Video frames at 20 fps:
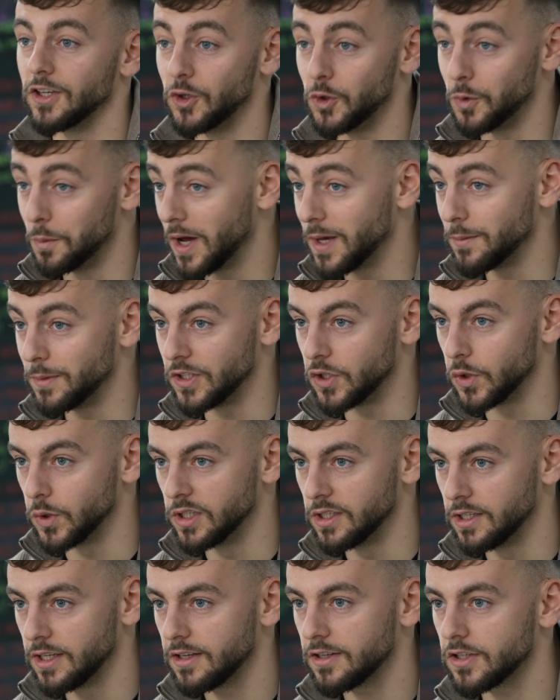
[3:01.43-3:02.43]
you may be doing
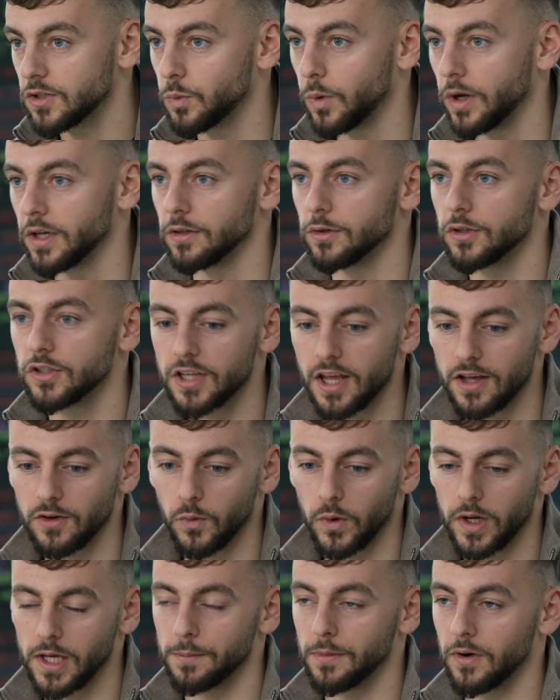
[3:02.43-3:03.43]
this, where you set
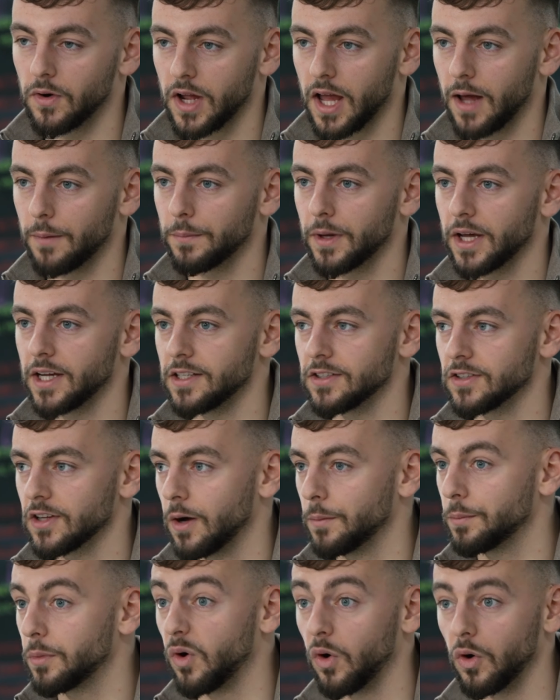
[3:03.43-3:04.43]
your email campaigns
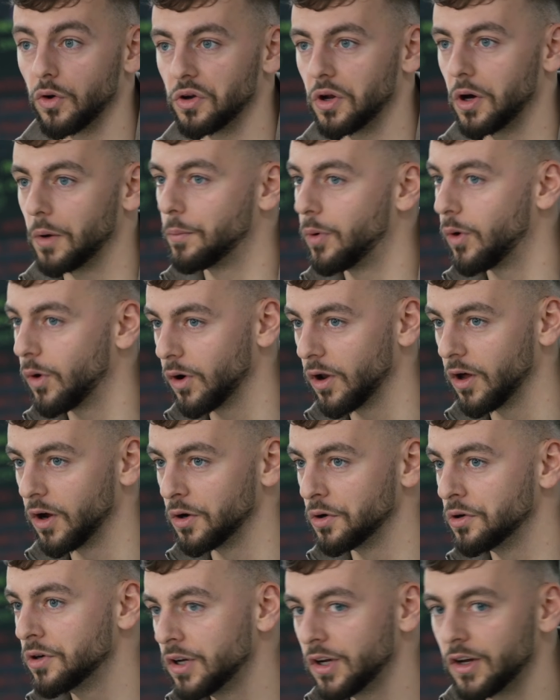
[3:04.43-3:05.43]
up on
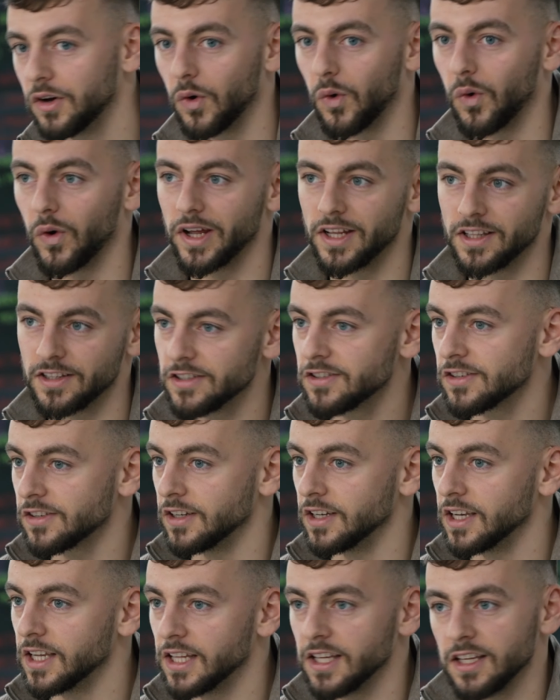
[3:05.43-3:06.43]
Apollo or
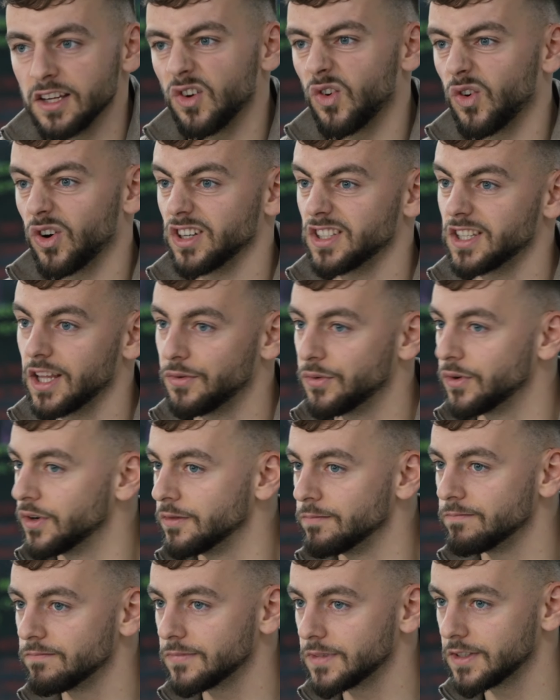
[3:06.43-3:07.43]
Instantly or a
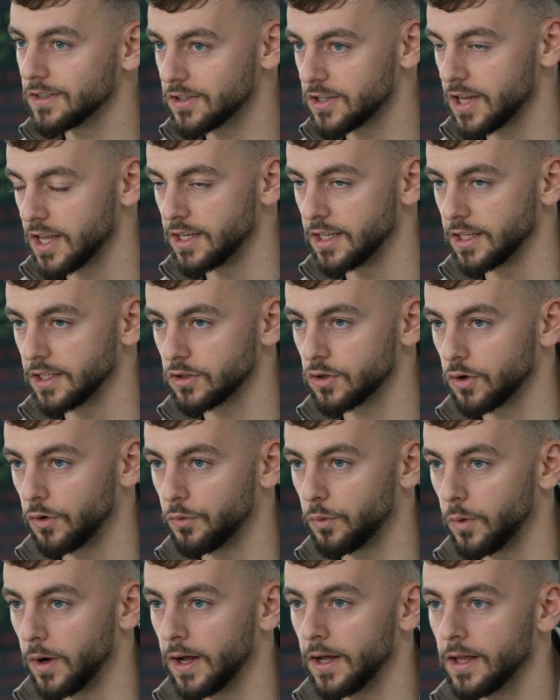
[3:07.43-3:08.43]
different sending
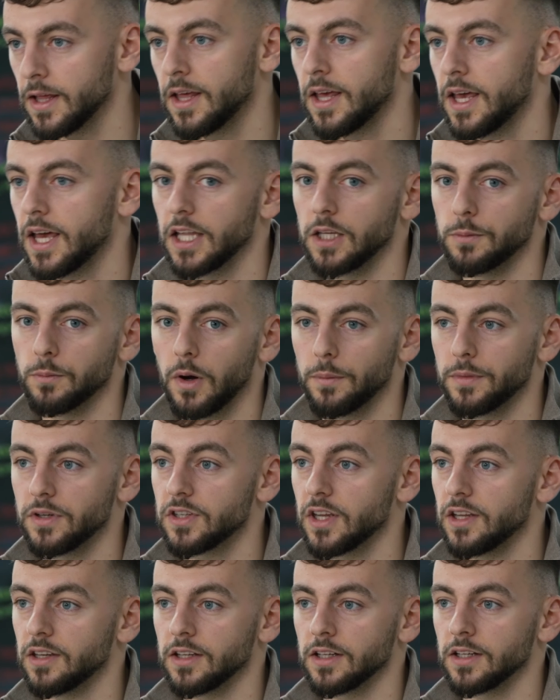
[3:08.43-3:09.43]
software, and you might be
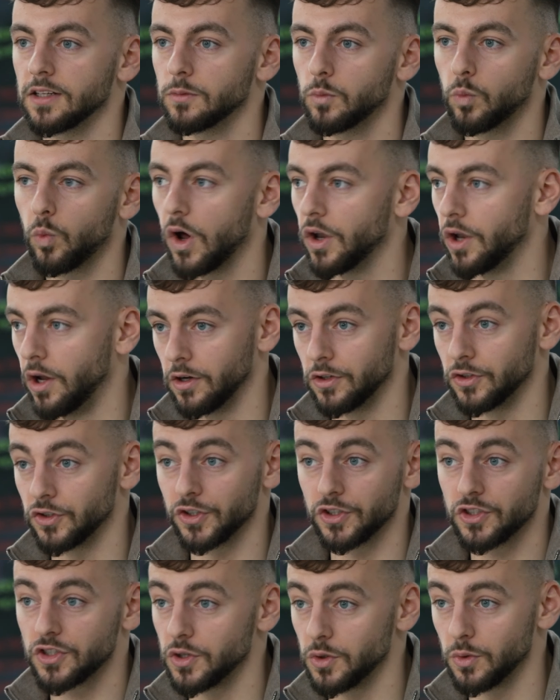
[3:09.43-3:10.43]
sending
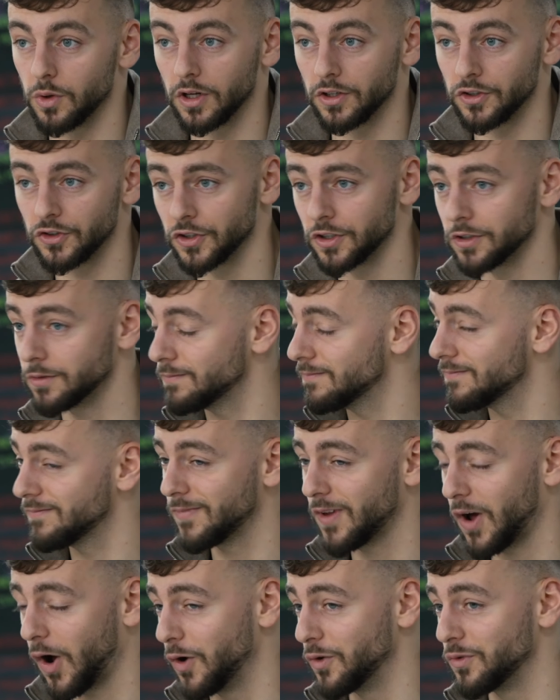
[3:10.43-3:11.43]
100, 200,
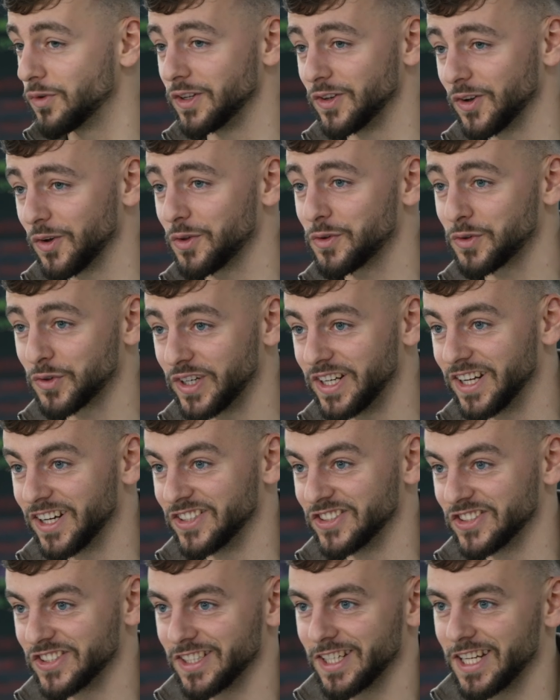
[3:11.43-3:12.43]
hopefully not
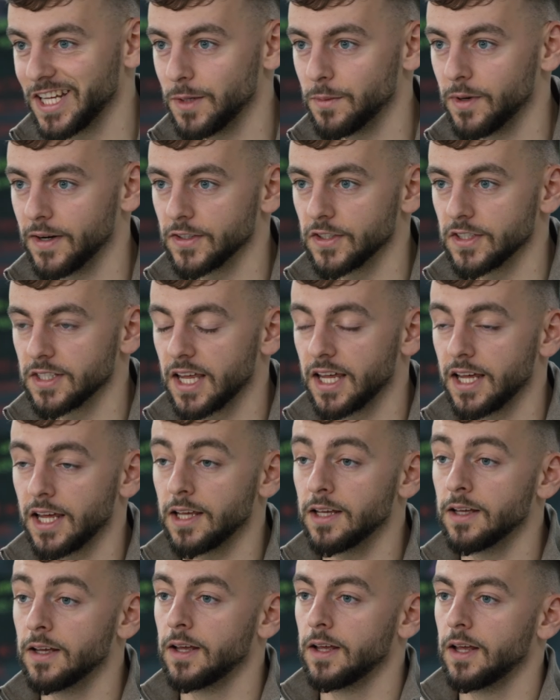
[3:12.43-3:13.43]
300 emails a day,
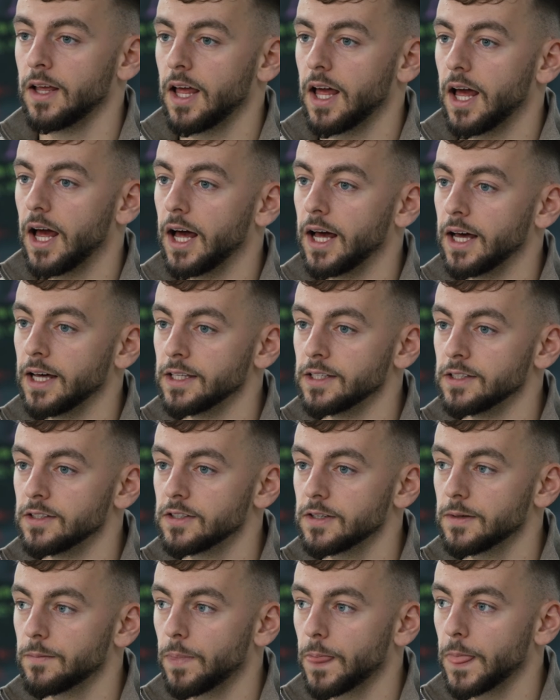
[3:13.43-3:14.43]
and
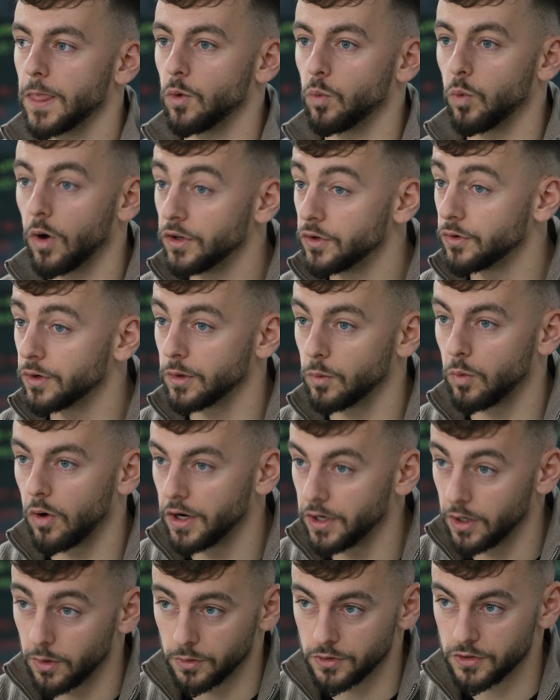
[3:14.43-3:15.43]
you're wondering why
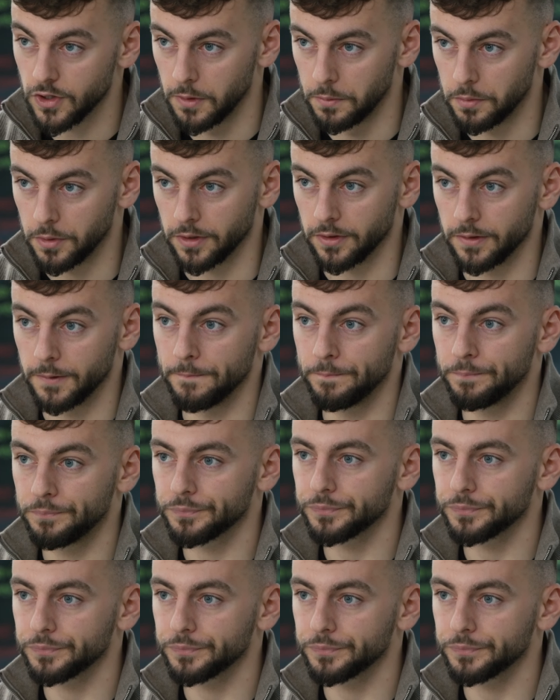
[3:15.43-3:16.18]
no one's opening them.